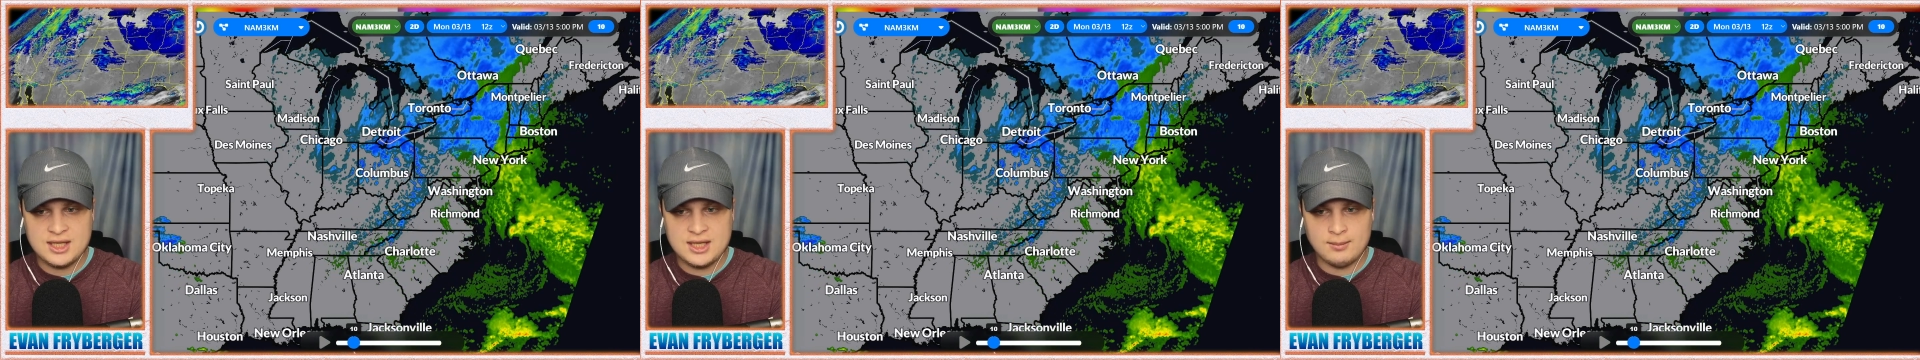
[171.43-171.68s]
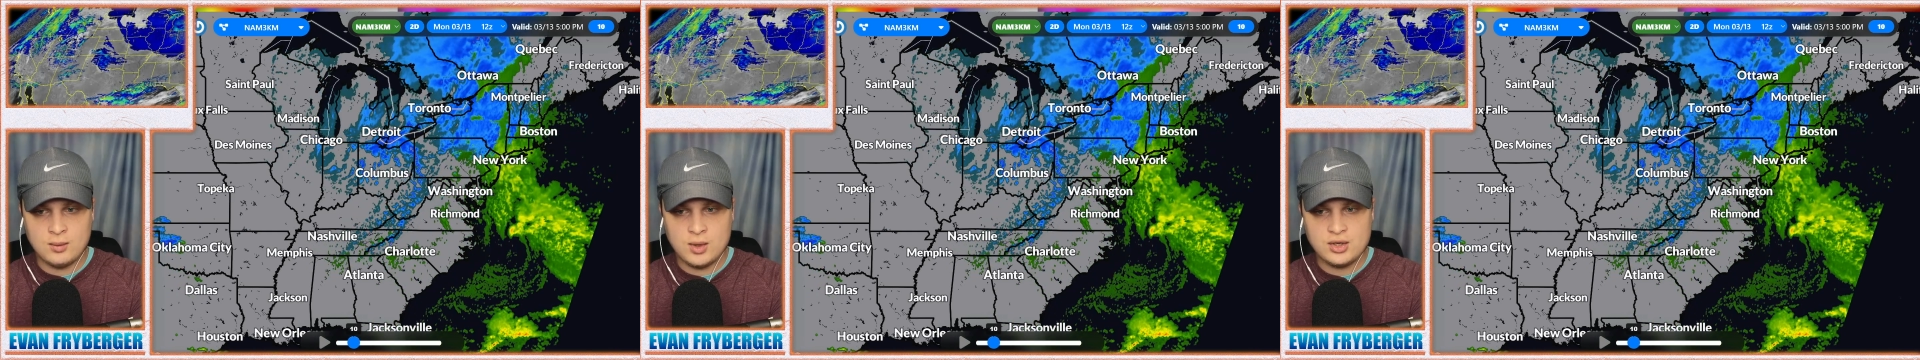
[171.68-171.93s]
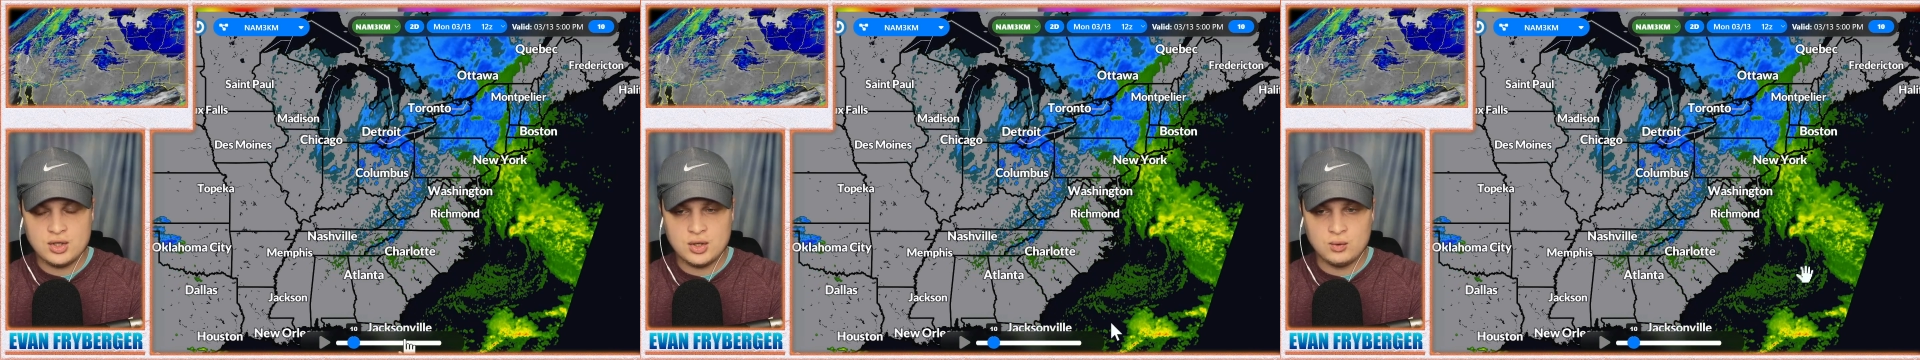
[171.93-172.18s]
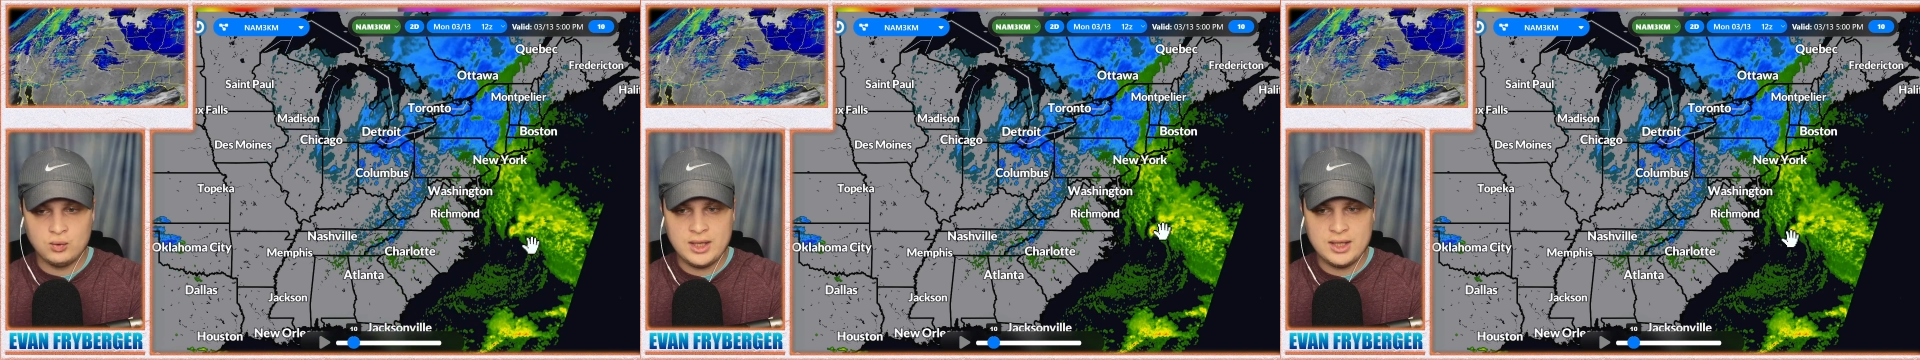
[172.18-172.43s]
that moisture
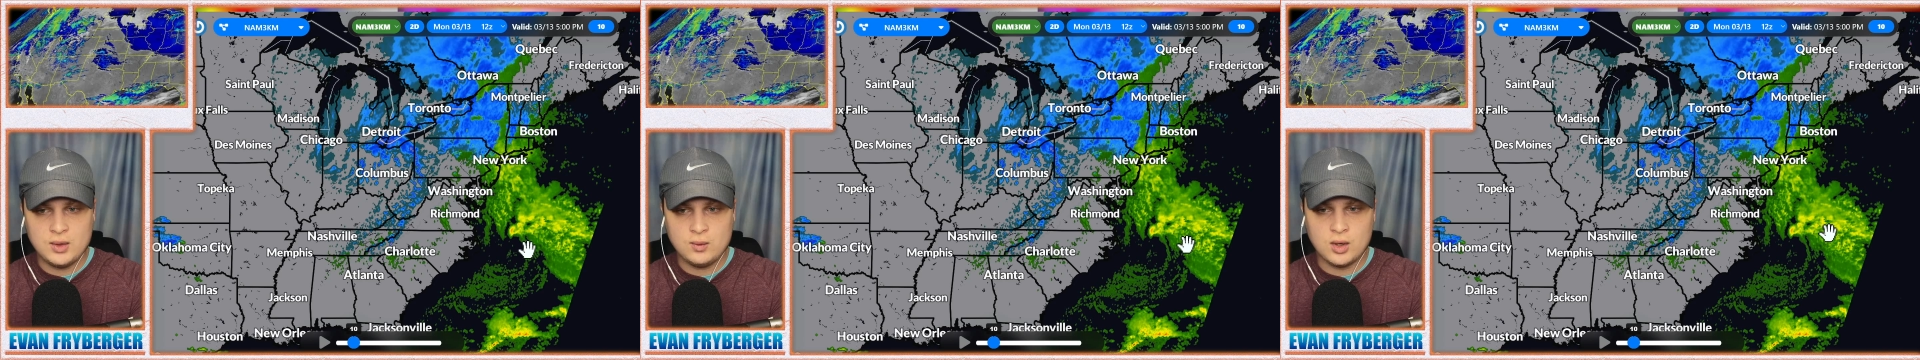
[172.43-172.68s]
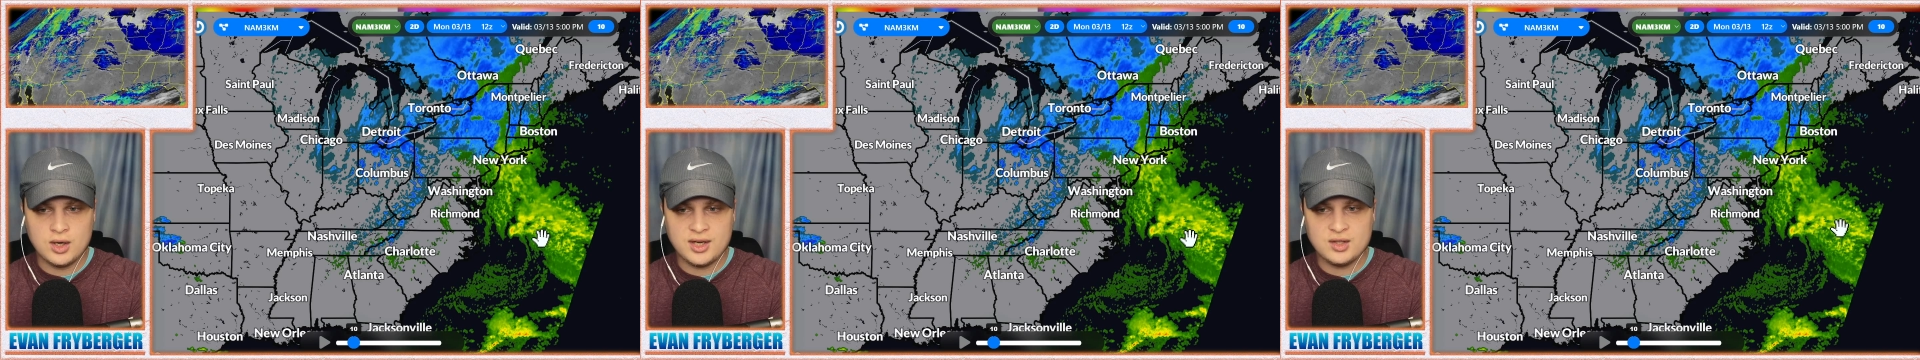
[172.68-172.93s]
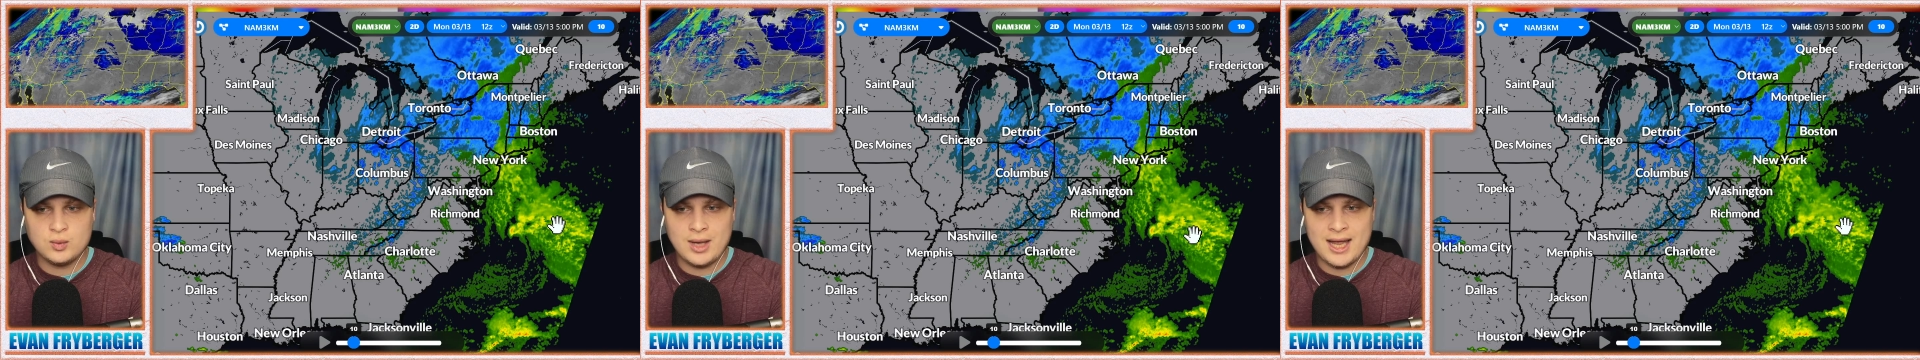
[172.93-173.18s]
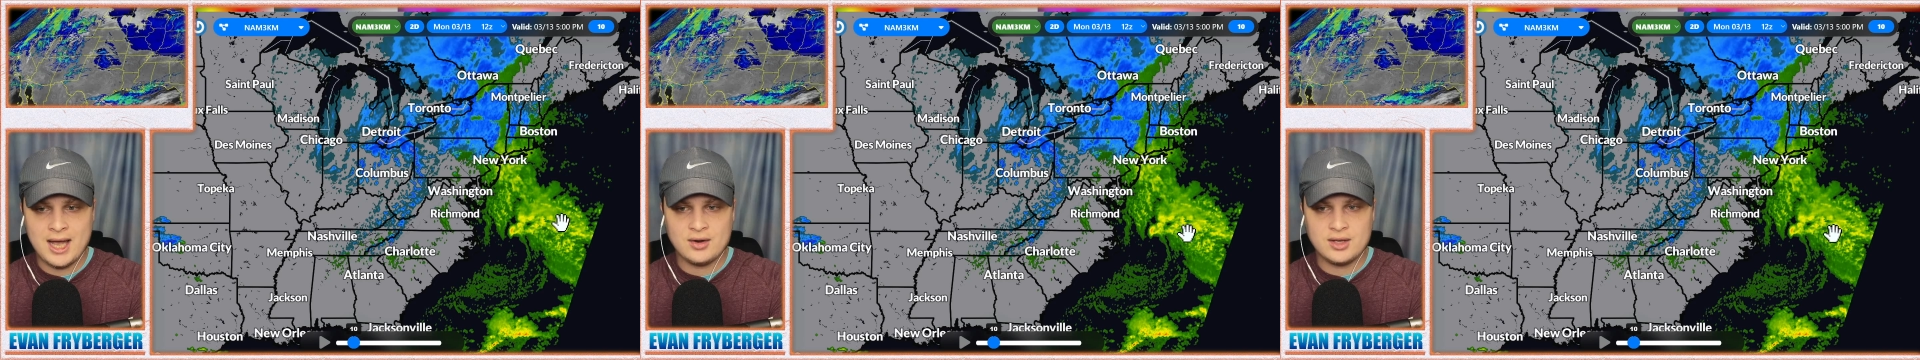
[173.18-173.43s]
really work its
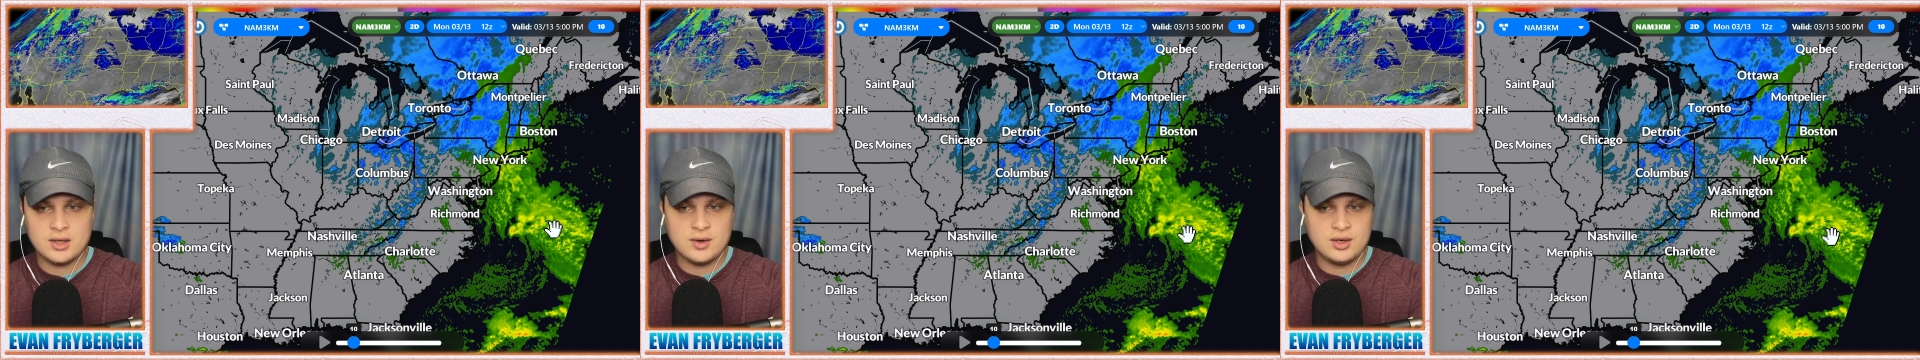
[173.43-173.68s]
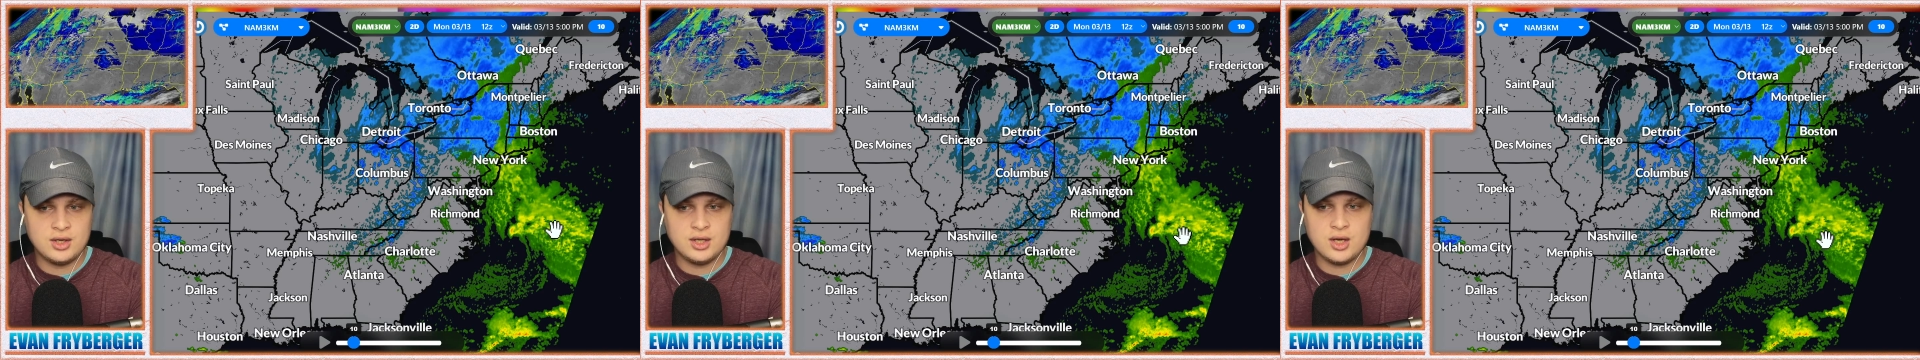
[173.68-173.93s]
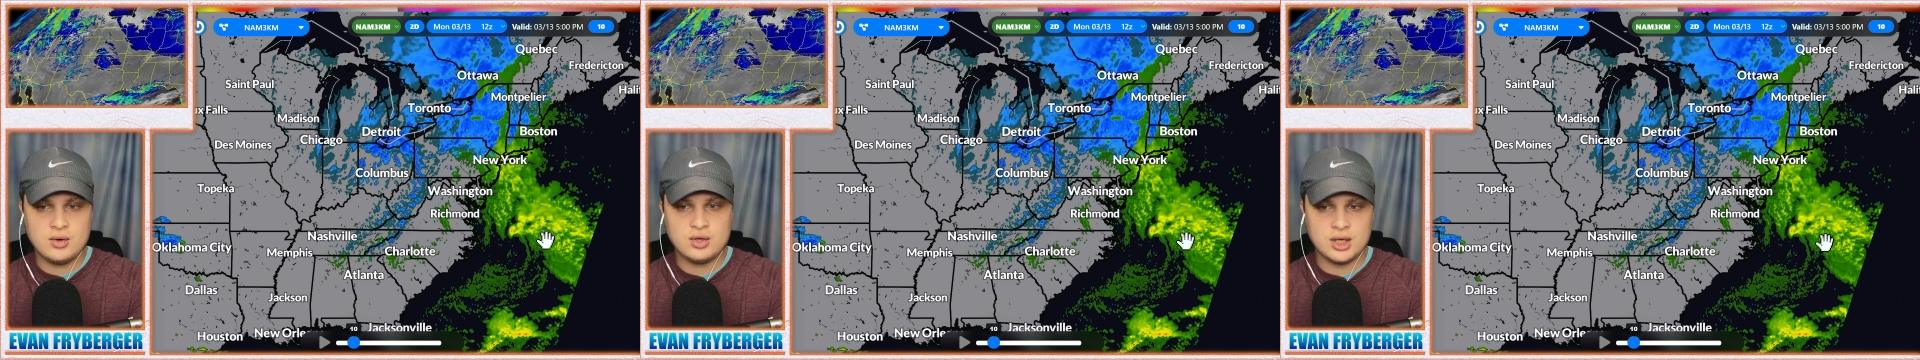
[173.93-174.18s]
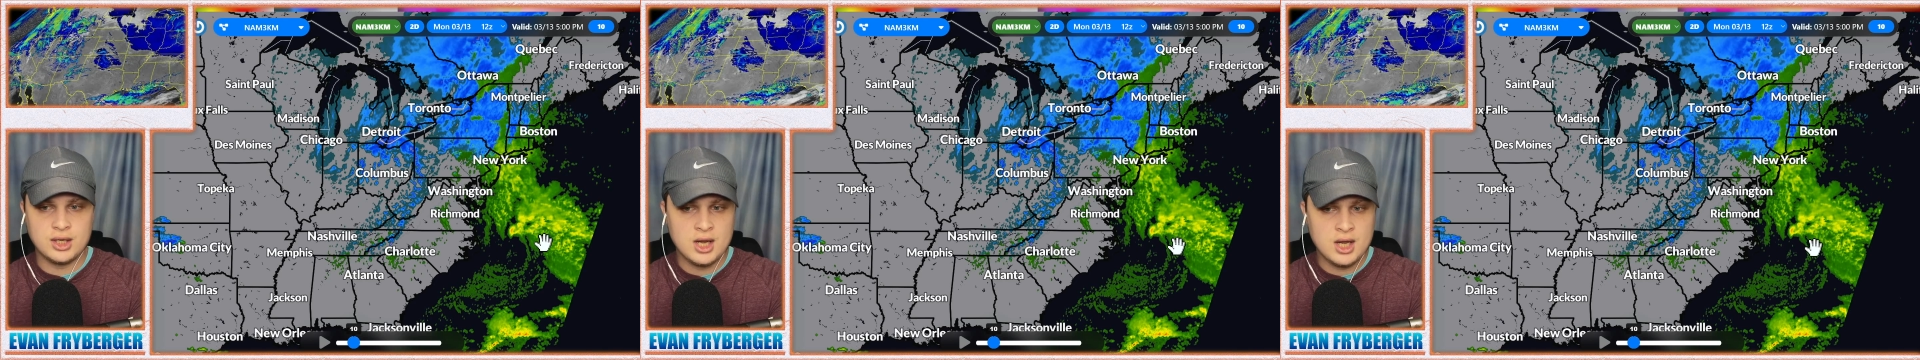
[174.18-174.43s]
way out here into the
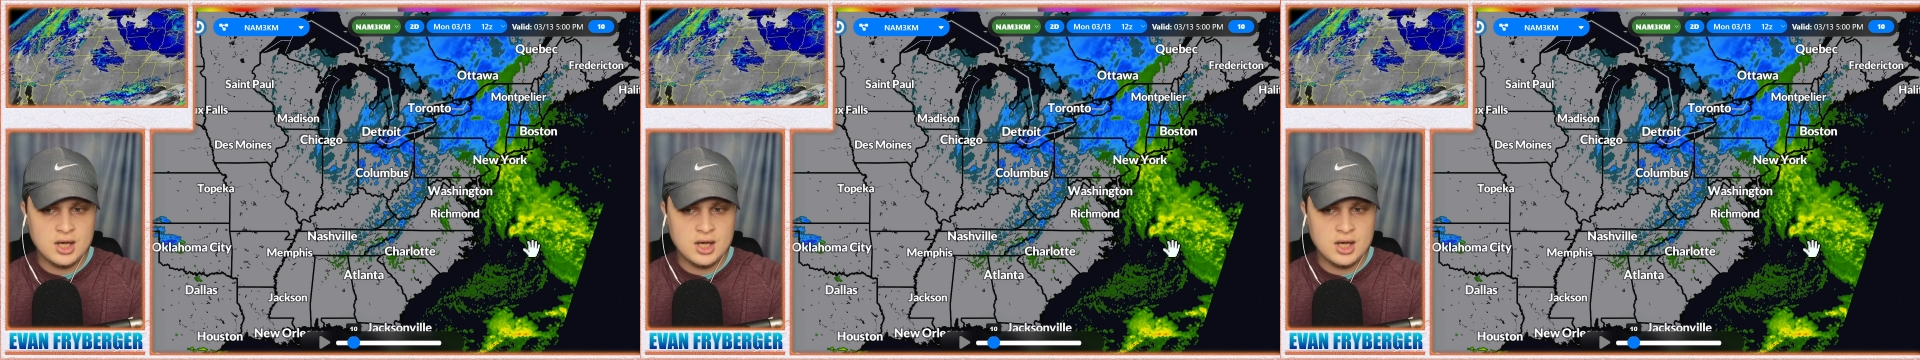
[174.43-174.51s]
ocean,